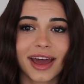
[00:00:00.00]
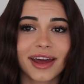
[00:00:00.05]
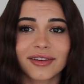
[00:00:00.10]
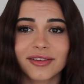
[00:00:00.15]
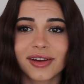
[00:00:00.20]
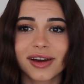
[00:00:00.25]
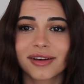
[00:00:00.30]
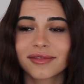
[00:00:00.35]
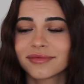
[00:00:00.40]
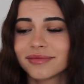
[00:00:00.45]
I
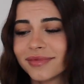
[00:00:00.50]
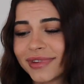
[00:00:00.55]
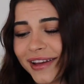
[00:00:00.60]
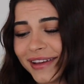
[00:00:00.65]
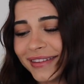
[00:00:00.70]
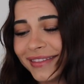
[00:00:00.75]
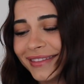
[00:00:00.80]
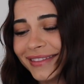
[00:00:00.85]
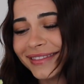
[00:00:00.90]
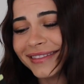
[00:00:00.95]
don't know.
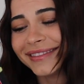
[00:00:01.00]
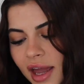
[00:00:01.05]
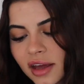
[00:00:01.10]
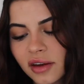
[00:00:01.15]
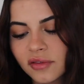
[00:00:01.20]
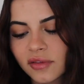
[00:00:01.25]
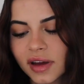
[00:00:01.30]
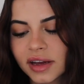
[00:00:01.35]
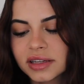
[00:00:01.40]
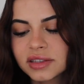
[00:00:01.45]

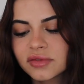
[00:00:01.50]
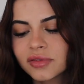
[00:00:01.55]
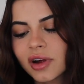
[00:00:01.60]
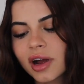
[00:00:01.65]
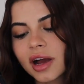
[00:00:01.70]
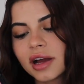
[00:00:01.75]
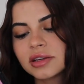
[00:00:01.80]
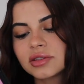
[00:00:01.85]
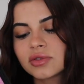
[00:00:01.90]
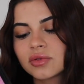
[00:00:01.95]
Advice for
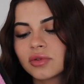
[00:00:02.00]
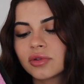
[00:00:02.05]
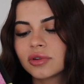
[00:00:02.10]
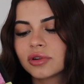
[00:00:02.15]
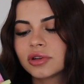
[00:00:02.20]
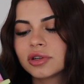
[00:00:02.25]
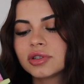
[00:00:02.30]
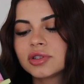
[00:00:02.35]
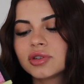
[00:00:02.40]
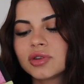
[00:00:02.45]
high
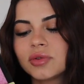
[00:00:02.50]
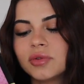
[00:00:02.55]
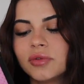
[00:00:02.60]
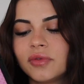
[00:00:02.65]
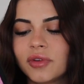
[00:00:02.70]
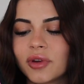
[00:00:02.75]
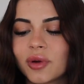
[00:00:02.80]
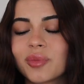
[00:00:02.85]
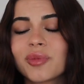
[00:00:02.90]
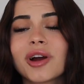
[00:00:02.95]
schoolers who
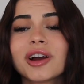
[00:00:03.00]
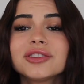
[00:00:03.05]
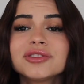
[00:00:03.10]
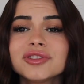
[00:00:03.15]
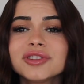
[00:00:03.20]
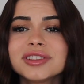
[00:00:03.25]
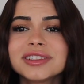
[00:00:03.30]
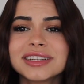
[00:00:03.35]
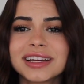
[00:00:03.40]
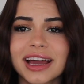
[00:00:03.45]
feel
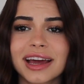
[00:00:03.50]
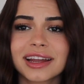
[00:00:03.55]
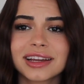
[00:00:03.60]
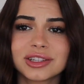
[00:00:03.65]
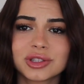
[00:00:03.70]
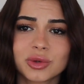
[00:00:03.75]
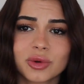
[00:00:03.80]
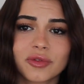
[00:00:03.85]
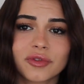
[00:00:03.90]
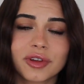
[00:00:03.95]
pressured to get
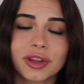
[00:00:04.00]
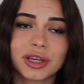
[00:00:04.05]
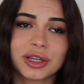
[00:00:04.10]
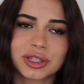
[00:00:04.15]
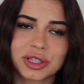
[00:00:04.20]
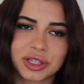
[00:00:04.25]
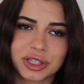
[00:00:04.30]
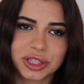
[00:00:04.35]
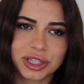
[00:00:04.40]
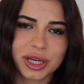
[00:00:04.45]
into a
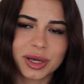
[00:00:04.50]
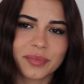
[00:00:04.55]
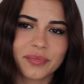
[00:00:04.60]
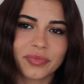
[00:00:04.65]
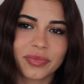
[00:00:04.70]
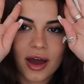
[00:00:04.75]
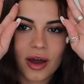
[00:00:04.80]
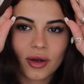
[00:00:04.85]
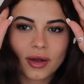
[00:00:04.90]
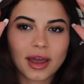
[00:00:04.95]
relationship.
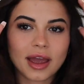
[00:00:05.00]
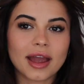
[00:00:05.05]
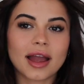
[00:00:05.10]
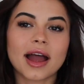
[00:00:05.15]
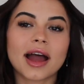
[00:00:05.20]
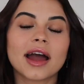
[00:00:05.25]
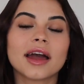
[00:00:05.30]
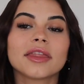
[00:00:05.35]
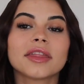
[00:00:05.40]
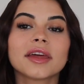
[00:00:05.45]
Okay,
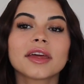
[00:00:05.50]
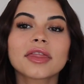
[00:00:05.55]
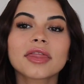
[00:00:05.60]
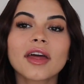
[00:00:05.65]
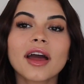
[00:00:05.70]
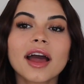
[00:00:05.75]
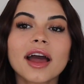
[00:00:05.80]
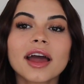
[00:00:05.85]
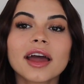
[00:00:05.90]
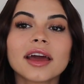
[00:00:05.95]
I think
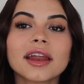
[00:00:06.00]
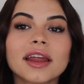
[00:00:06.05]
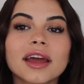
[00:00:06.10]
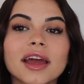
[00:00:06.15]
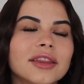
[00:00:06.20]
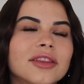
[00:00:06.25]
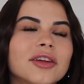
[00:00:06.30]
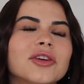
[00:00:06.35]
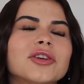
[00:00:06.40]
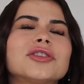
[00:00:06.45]

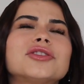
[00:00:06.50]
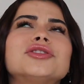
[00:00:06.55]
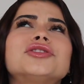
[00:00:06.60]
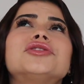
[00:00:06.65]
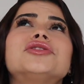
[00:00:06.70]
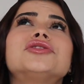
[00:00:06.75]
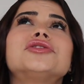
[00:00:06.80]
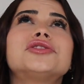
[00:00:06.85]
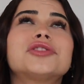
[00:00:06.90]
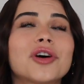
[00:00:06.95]
that there's
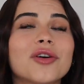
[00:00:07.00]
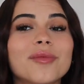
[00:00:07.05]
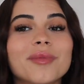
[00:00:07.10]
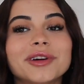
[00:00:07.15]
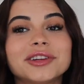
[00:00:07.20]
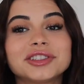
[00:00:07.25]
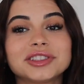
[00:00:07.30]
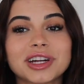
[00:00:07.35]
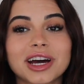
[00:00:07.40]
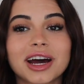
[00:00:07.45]
so
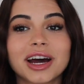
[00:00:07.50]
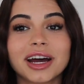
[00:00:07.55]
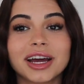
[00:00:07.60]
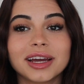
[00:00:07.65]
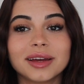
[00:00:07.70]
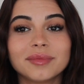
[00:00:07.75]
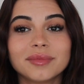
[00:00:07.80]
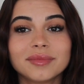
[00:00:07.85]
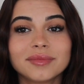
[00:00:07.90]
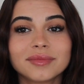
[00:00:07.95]
much
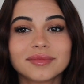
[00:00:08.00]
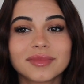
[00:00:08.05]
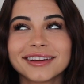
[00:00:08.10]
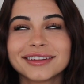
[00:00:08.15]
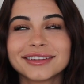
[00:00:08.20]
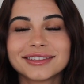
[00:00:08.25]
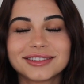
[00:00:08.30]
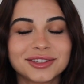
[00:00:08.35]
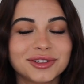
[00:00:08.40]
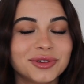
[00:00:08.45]
time
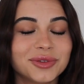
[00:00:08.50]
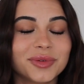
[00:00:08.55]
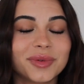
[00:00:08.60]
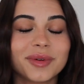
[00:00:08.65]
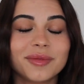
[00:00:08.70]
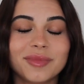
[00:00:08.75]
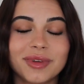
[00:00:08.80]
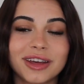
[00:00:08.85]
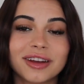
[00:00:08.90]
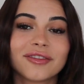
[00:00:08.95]

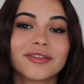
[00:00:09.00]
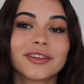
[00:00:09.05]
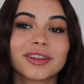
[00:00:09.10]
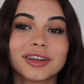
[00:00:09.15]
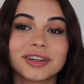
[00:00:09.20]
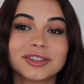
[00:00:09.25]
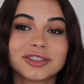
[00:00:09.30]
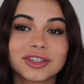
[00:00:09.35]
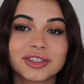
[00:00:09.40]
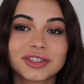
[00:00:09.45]
to be in a
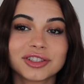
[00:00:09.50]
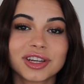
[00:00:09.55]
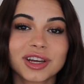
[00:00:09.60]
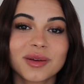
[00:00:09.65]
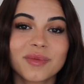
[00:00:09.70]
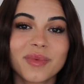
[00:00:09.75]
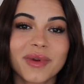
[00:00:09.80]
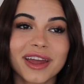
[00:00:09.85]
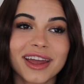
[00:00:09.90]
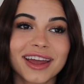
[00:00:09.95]

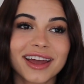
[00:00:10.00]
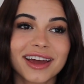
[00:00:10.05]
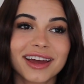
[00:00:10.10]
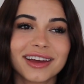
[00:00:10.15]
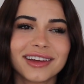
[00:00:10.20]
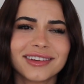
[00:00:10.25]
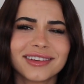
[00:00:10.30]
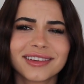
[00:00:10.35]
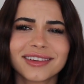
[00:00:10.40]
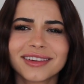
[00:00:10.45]
relationship
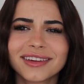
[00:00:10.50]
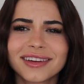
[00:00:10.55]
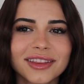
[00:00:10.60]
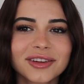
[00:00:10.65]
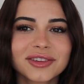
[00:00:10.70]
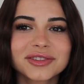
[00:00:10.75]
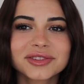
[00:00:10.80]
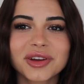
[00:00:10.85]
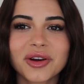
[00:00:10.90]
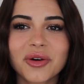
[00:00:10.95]
and
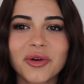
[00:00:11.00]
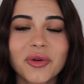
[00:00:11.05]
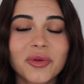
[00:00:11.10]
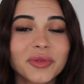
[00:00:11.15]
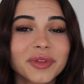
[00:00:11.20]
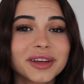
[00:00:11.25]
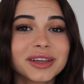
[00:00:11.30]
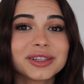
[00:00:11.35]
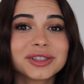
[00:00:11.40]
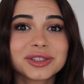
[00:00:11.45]
there's
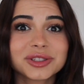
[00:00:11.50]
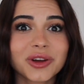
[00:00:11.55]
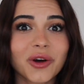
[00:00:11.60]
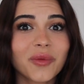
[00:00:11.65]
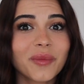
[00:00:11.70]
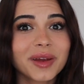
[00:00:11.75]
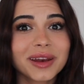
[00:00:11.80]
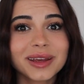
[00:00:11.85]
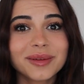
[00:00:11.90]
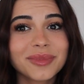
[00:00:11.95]
only so
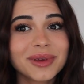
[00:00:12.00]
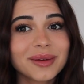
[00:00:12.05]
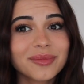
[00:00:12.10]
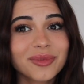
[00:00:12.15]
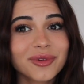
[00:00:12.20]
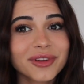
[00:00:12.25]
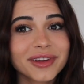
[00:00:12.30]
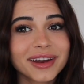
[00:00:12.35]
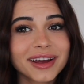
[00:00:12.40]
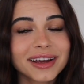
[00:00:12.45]
many
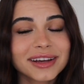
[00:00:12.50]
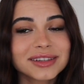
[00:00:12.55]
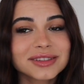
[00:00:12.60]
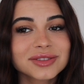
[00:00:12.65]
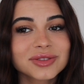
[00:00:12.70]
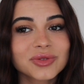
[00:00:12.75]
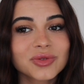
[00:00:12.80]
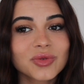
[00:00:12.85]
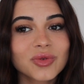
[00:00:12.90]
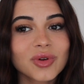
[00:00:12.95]
people in high
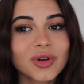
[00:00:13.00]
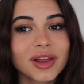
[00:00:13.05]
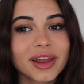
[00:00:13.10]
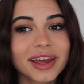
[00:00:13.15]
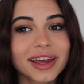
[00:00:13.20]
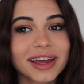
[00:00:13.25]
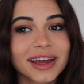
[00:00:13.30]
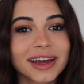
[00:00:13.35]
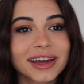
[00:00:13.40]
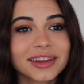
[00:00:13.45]
school
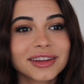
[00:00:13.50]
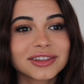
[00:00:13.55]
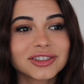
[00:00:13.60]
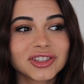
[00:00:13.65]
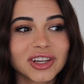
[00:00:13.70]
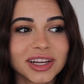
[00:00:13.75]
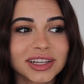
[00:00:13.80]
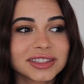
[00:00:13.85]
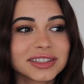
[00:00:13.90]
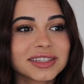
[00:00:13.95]
and the
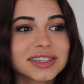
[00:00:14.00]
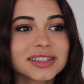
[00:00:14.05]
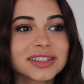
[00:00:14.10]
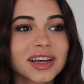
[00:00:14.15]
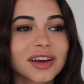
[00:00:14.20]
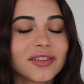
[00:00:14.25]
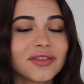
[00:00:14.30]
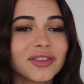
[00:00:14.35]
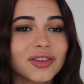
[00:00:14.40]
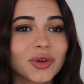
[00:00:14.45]
chances
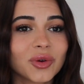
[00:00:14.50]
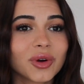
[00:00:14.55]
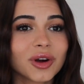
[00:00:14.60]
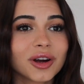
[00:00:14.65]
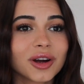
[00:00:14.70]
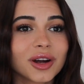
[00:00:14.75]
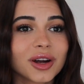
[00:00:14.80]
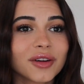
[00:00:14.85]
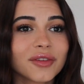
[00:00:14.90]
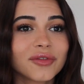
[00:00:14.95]
of
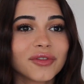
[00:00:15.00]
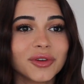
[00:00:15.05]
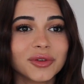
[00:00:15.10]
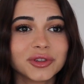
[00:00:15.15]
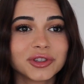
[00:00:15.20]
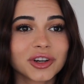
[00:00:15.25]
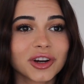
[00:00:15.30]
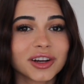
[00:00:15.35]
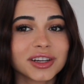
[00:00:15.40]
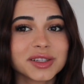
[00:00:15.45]
your
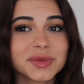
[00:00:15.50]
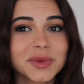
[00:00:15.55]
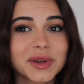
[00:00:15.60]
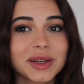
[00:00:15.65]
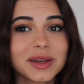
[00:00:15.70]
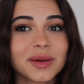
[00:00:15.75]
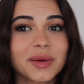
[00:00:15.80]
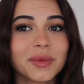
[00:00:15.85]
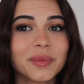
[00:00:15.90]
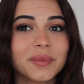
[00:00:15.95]
future
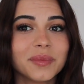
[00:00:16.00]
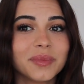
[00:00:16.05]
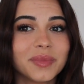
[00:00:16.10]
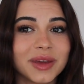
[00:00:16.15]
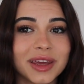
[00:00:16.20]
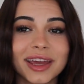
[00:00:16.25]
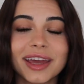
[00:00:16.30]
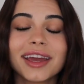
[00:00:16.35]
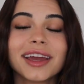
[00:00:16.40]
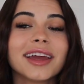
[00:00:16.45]
husband
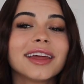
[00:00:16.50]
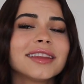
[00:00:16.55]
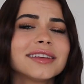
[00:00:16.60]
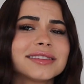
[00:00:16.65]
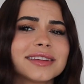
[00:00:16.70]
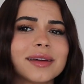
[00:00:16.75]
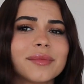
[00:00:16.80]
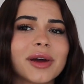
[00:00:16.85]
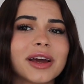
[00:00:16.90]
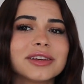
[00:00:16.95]
being in the
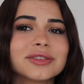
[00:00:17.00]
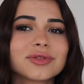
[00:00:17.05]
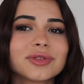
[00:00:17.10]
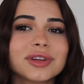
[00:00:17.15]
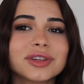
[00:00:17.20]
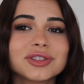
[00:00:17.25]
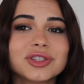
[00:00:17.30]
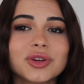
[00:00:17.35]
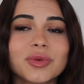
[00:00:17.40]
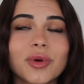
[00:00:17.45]
same high
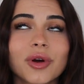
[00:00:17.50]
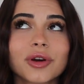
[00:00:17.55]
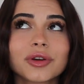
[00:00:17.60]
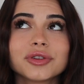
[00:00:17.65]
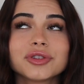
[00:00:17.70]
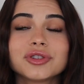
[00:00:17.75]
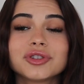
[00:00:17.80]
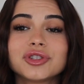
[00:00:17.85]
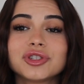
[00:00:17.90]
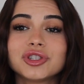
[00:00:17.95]
school as you are
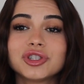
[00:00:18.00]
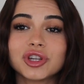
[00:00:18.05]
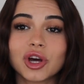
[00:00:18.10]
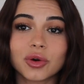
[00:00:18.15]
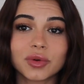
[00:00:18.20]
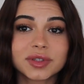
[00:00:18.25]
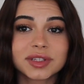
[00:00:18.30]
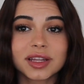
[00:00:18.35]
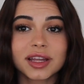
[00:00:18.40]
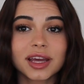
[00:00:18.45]

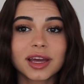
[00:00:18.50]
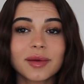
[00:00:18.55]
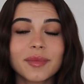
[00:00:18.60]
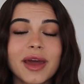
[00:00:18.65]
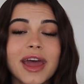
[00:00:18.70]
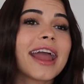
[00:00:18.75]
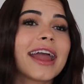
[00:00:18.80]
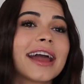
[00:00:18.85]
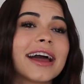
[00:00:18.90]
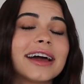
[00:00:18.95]
so
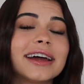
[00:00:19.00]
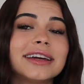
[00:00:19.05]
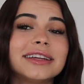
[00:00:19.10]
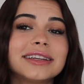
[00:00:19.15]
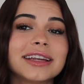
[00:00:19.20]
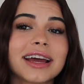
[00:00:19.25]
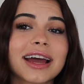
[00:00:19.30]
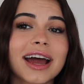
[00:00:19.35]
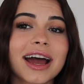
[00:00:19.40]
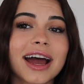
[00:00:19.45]
slim,
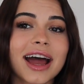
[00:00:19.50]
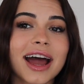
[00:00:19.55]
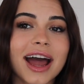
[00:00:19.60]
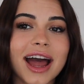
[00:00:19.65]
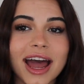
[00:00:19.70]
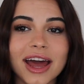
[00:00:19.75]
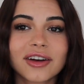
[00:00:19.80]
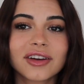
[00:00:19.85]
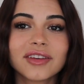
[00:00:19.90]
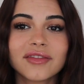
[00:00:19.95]
and
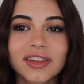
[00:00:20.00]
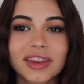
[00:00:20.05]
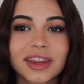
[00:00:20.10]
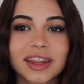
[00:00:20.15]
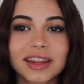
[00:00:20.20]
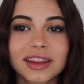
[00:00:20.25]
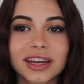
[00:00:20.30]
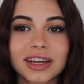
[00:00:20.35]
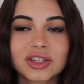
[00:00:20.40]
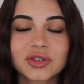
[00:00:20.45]
I don't even
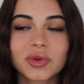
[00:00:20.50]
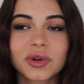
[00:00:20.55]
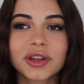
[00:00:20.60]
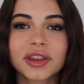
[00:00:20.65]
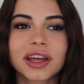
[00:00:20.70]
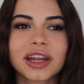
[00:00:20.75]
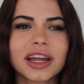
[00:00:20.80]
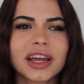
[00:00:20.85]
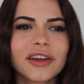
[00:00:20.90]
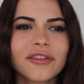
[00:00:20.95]
think that it's worth it.